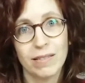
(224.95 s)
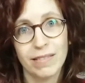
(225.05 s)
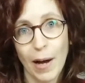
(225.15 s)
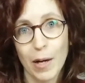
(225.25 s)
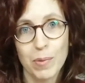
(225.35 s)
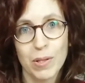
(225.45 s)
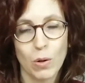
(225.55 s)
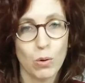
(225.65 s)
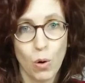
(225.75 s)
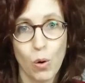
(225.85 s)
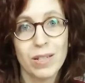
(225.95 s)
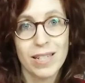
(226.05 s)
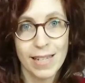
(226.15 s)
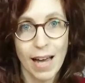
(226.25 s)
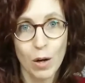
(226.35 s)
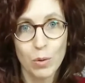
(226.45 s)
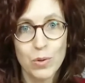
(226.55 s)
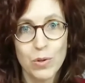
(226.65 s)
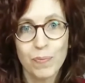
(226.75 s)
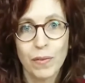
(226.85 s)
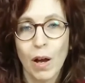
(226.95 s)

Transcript: types or chord sounds